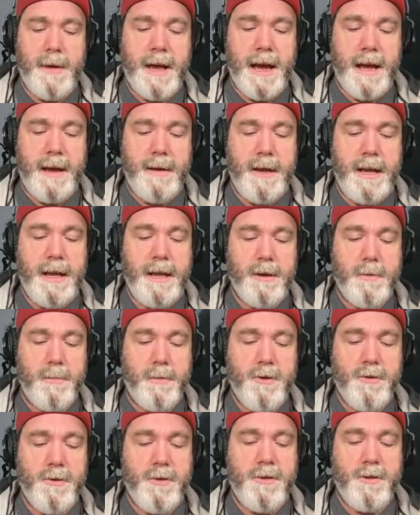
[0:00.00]
I either
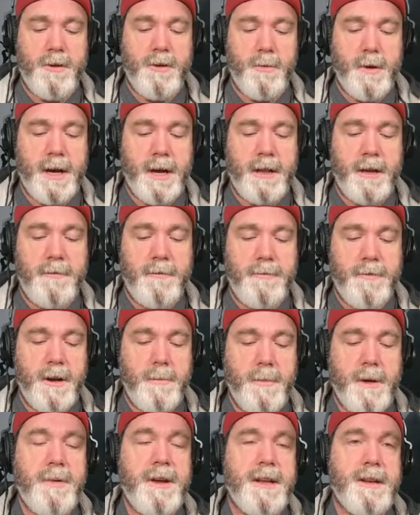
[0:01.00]
purchased it directly from
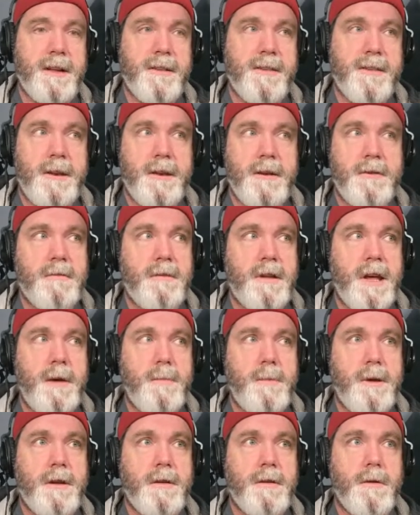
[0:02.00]
Appendix N
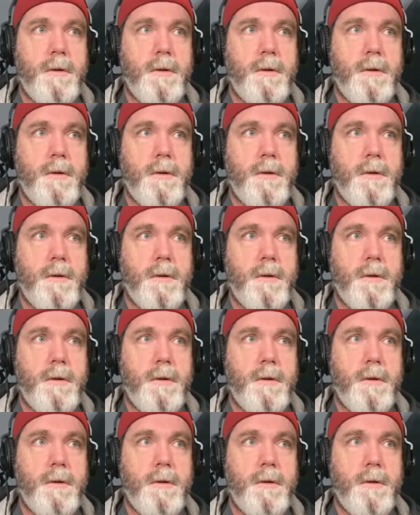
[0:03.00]
Entertainment